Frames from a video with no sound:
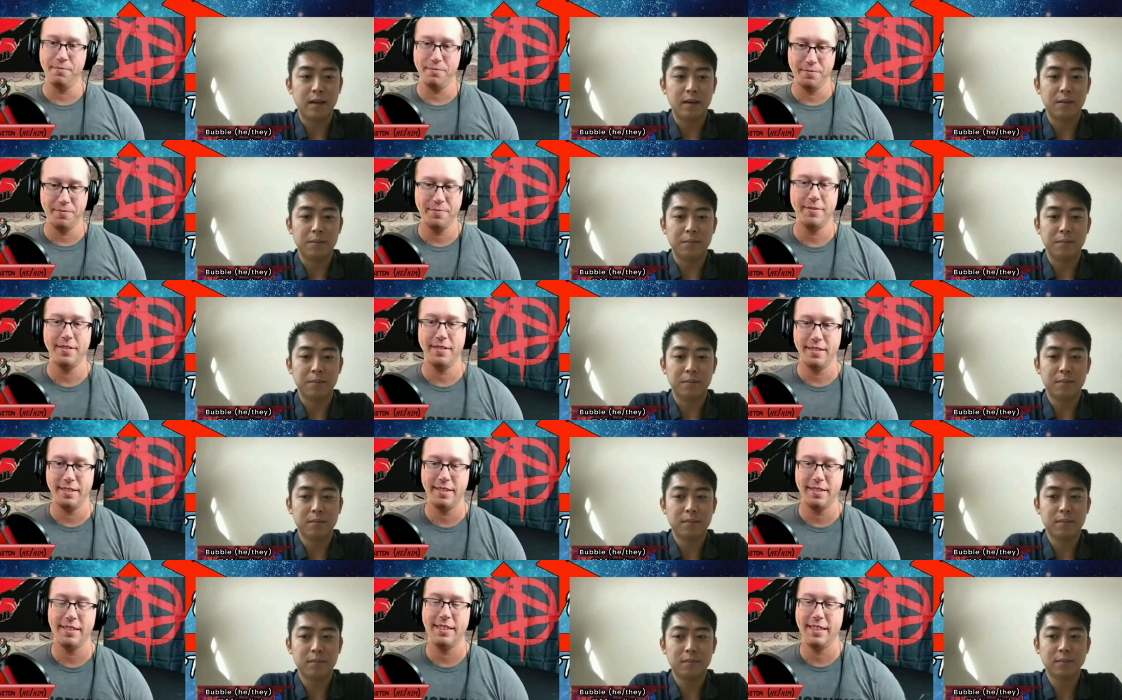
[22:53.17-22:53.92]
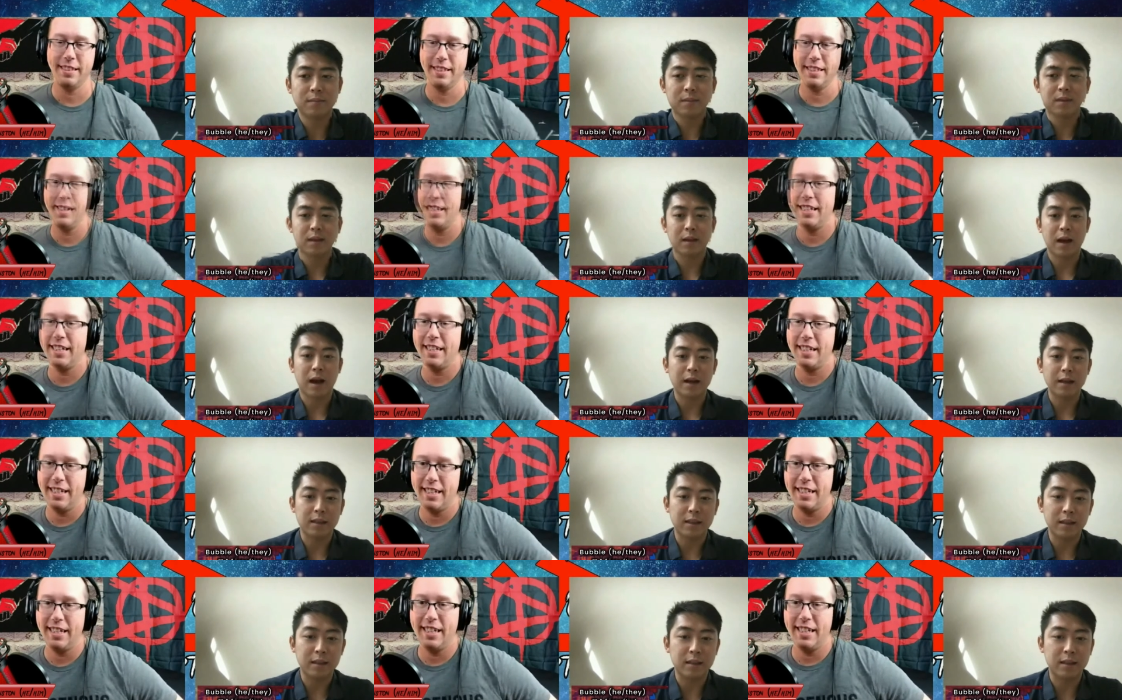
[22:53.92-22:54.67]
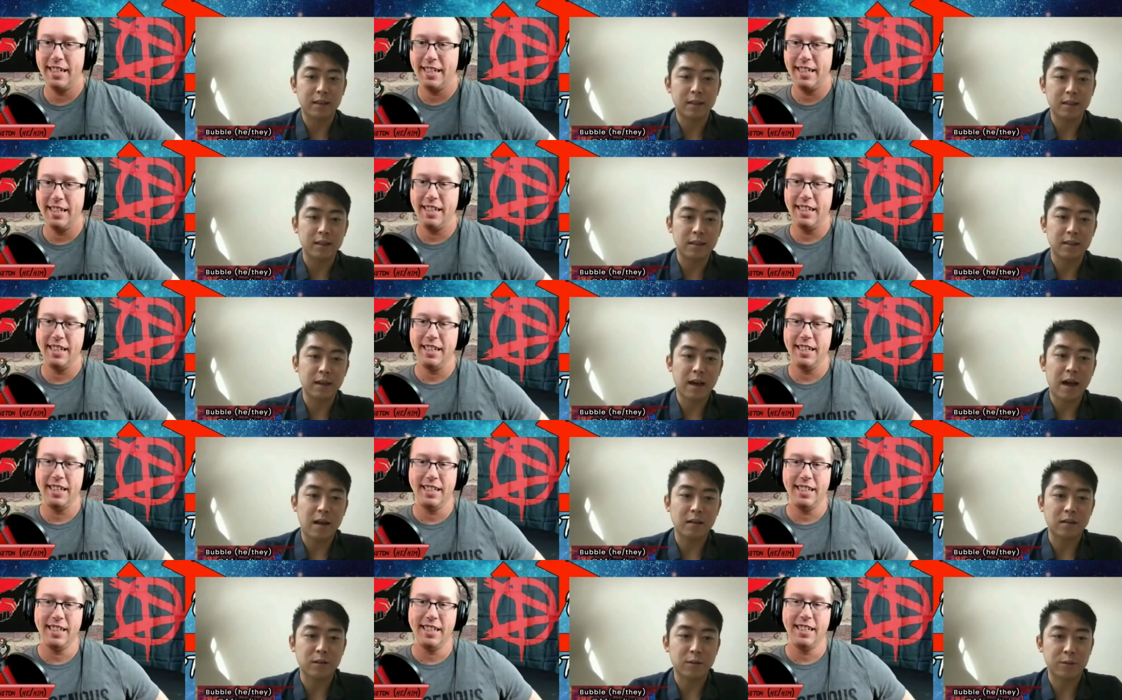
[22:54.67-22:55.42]
Speaker 1: Um, I think
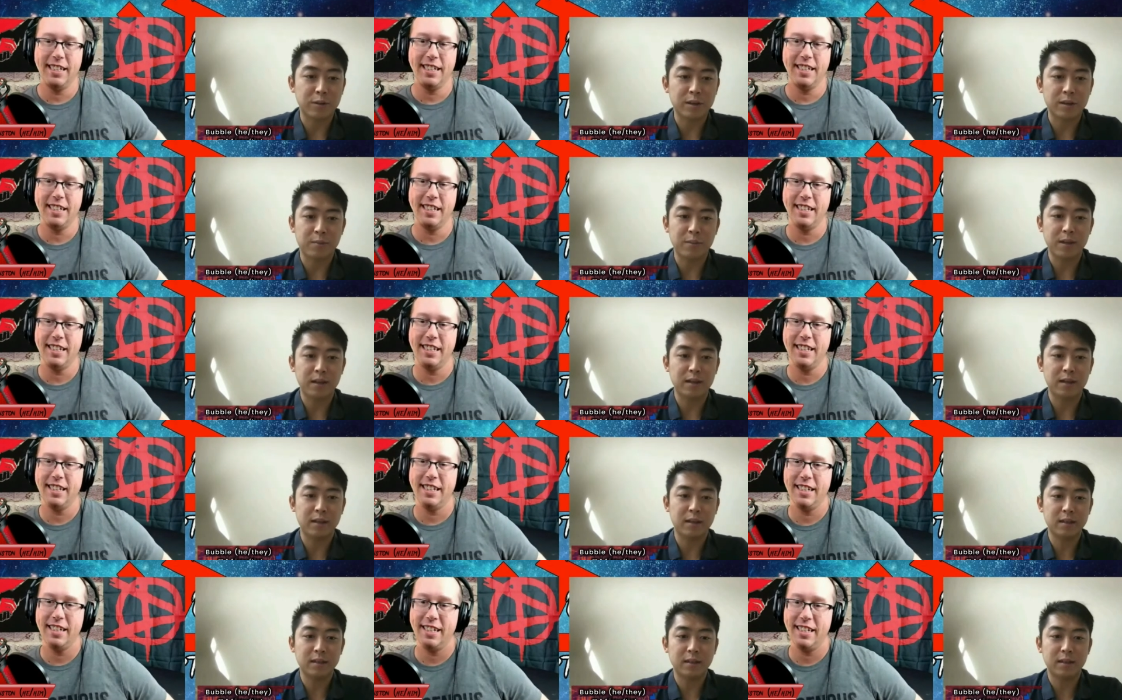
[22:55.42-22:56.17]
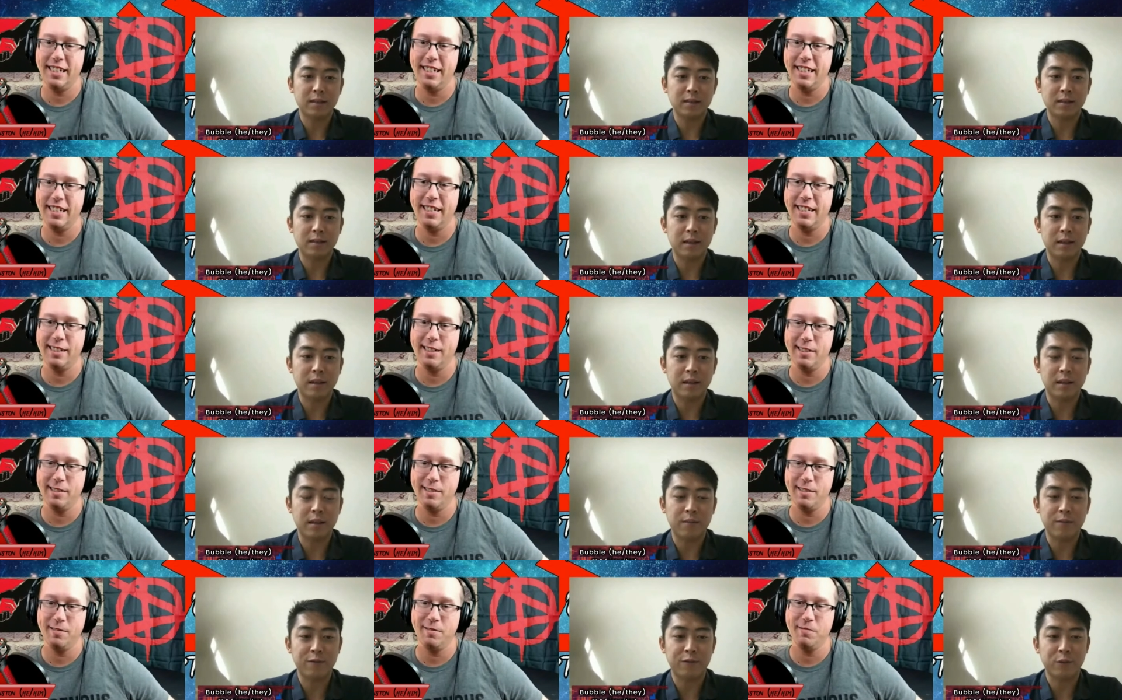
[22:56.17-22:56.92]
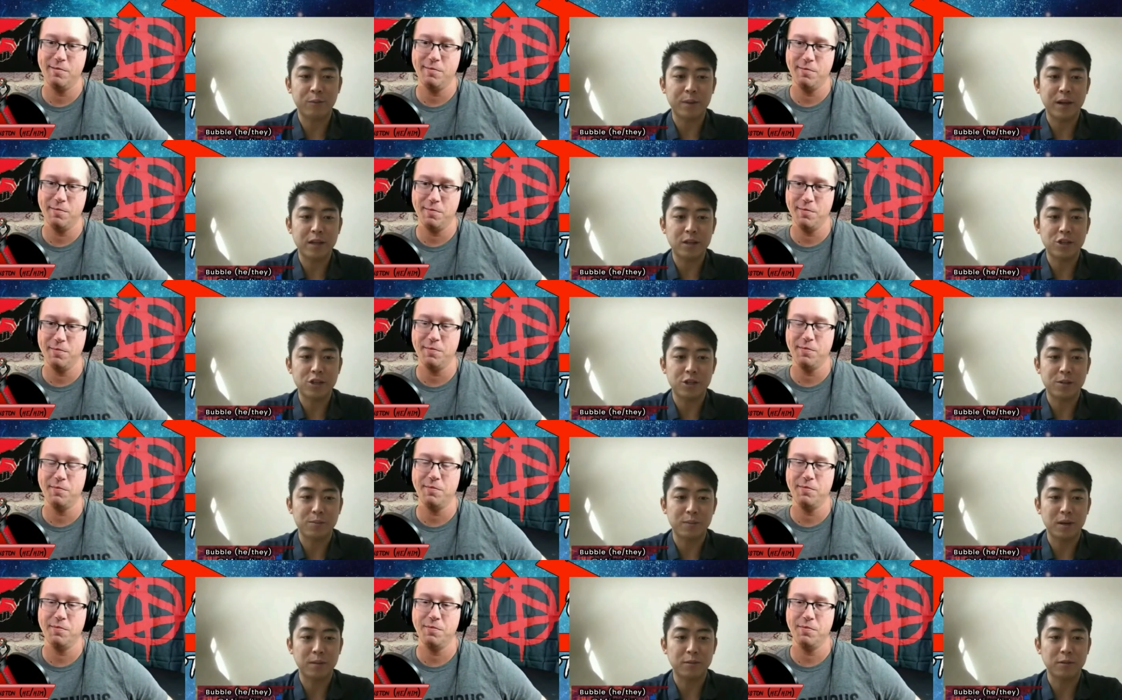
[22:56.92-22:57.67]
the algorithmic
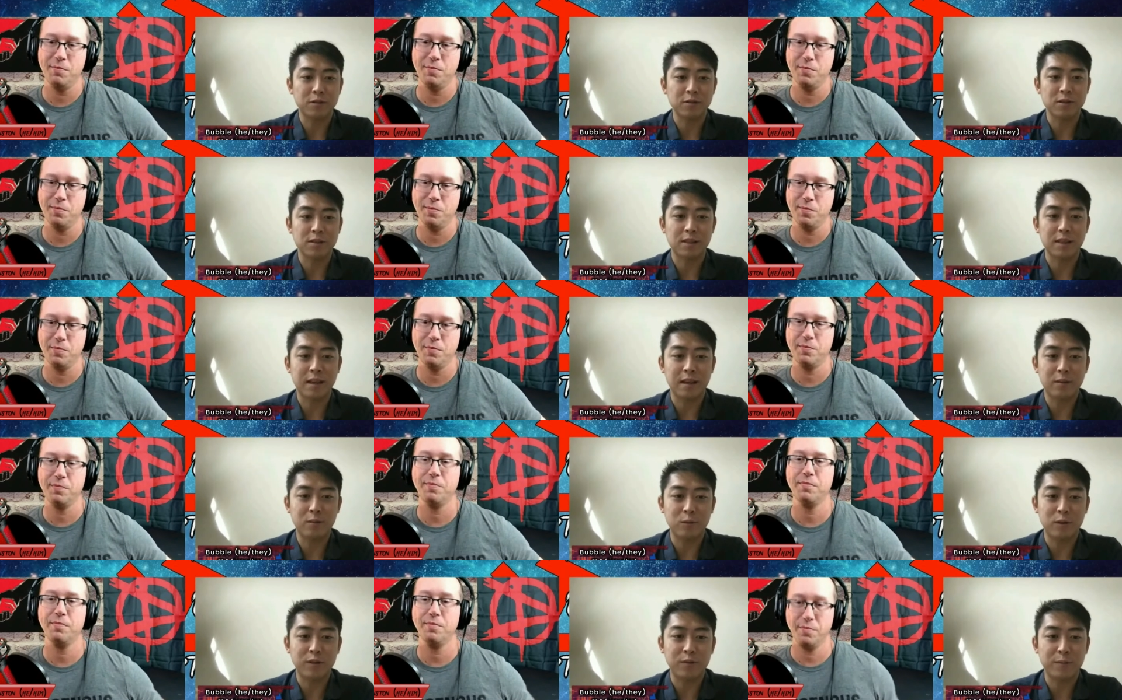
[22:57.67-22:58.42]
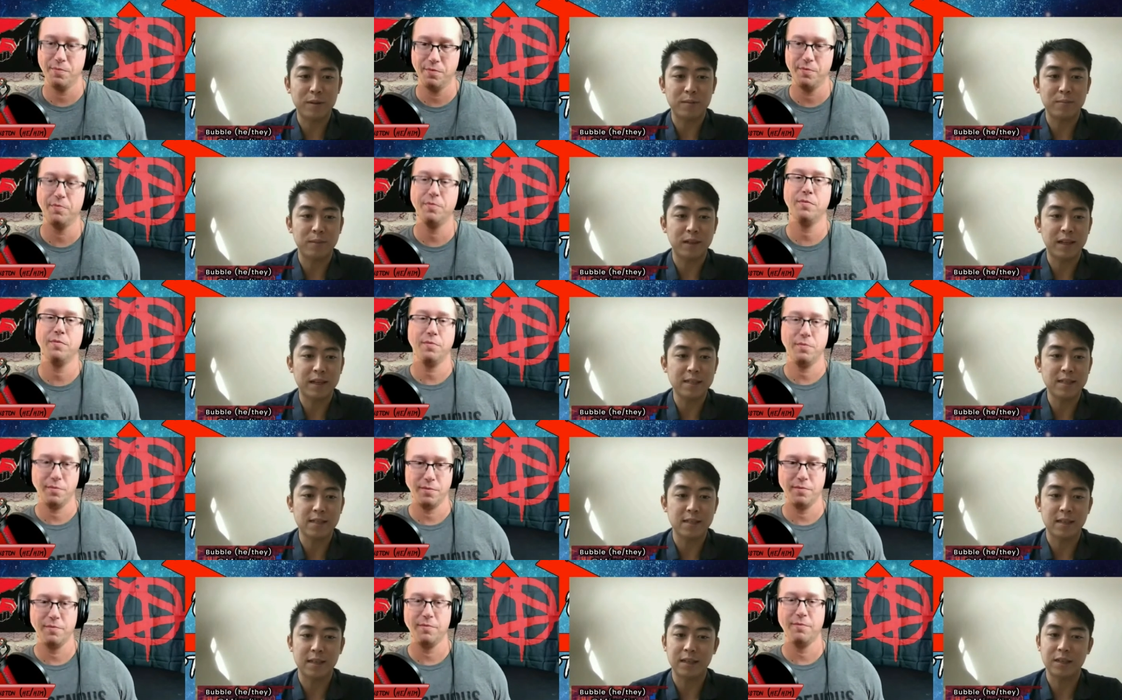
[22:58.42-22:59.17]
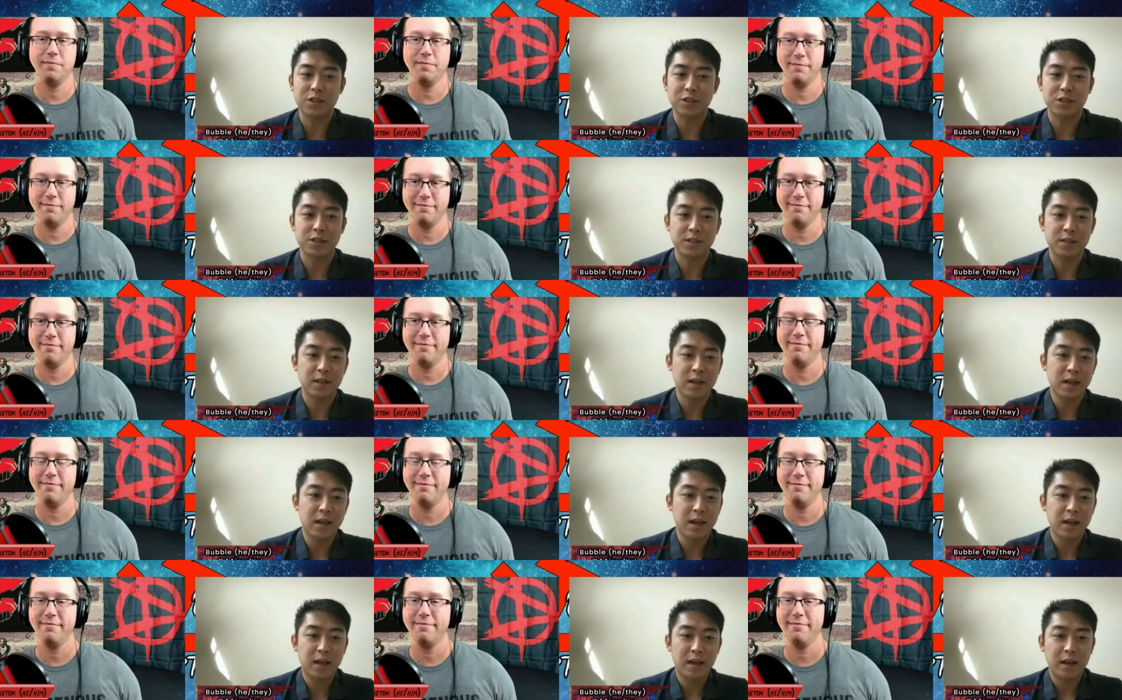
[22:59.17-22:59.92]
information bubbles that we've been placed in, it
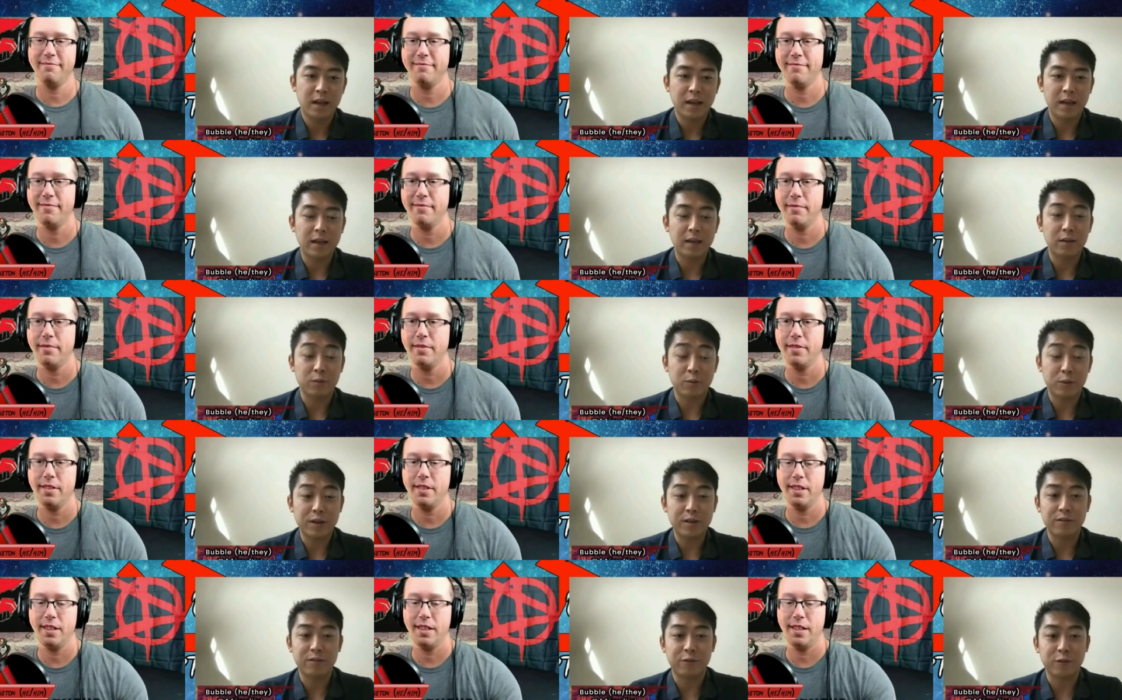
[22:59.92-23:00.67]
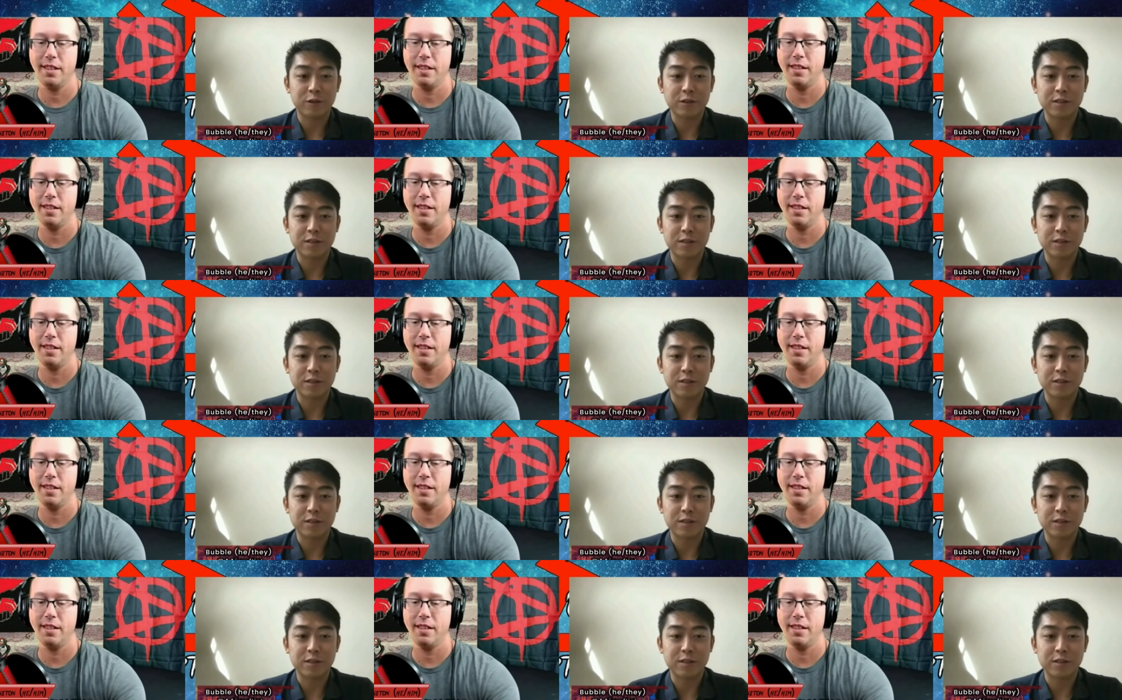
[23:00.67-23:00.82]
just it